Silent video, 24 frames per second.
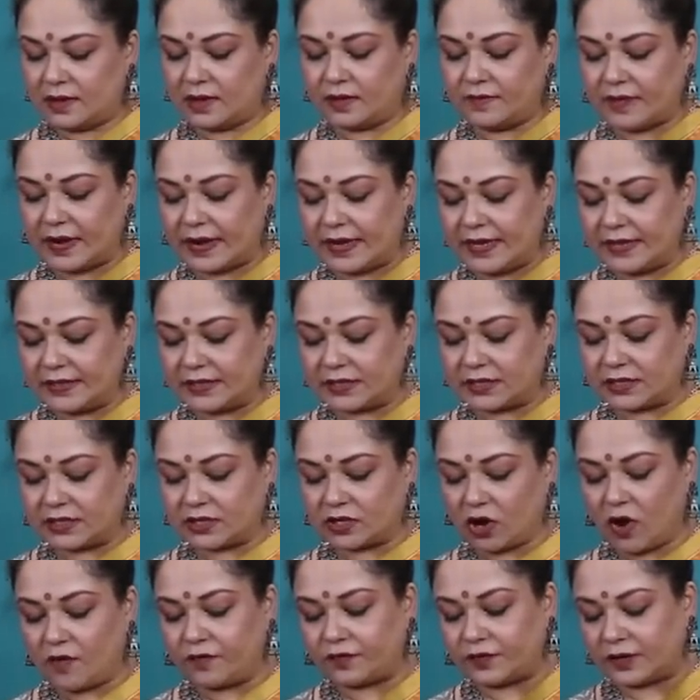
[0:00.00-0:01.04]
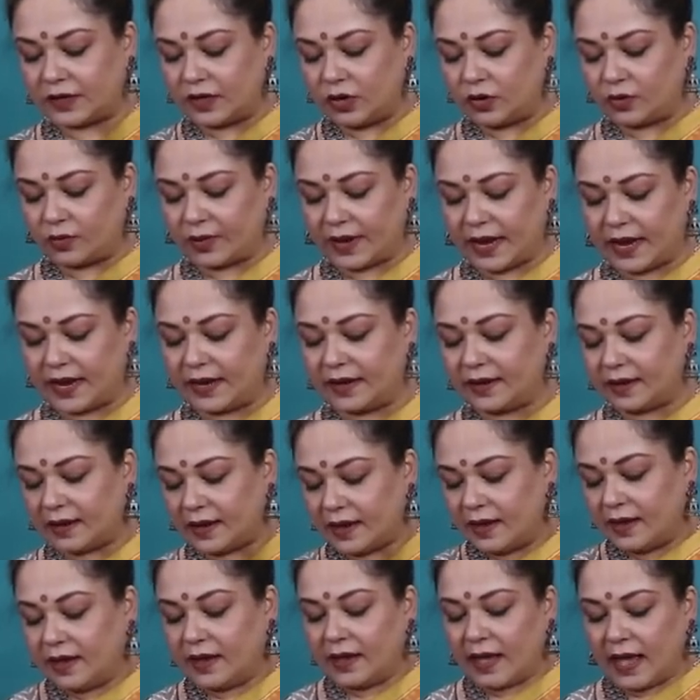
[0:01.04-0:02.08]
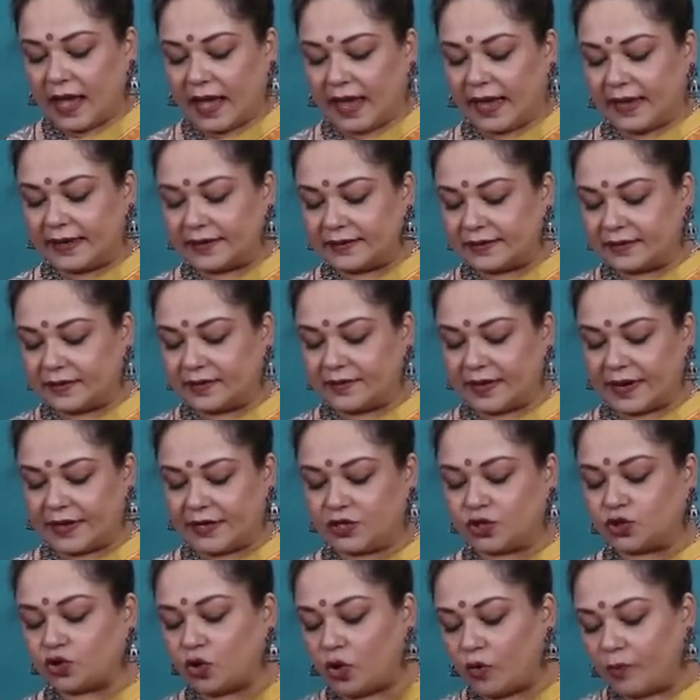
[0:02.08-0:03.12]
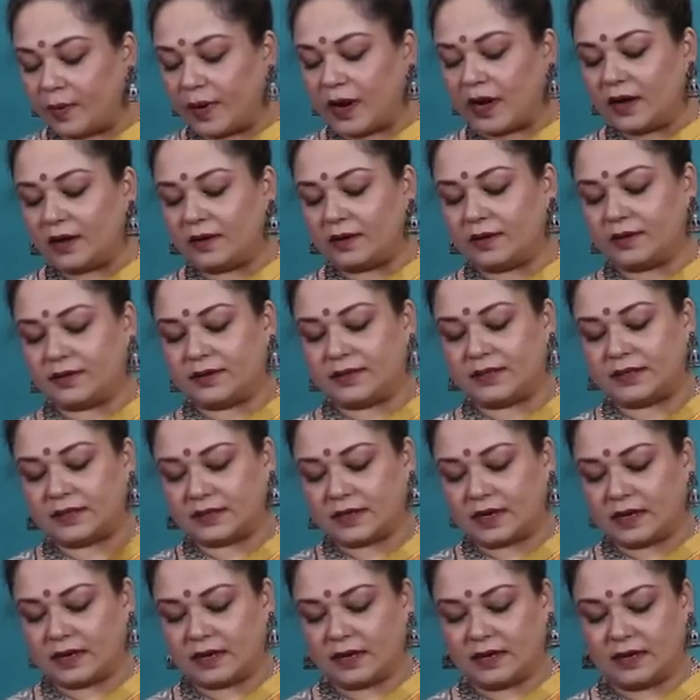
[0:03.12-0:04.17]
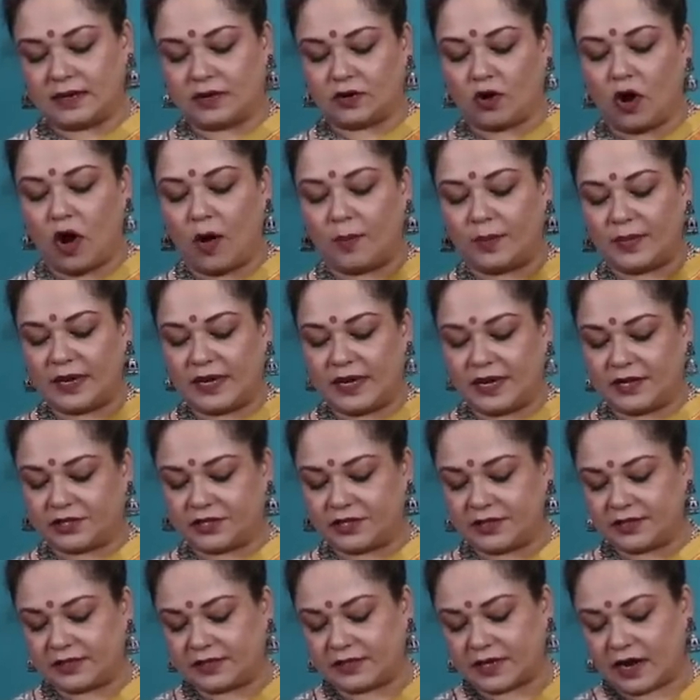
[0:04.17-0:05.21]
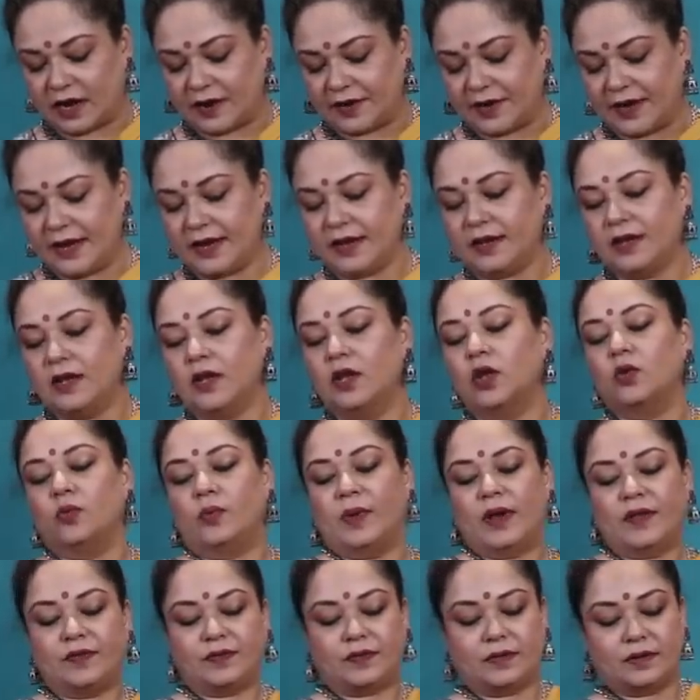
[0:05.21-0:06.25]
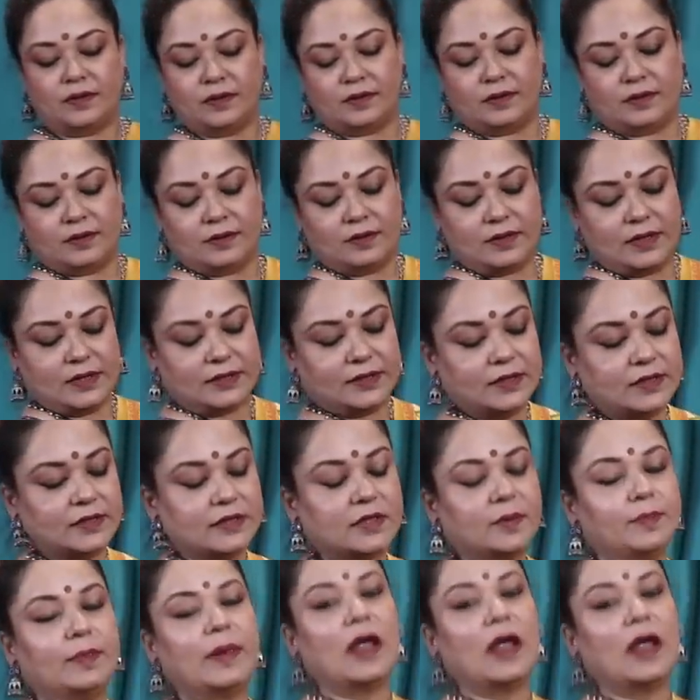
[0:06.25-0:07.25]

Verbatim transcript: A very soft looking and a very sober combination sari with, this is the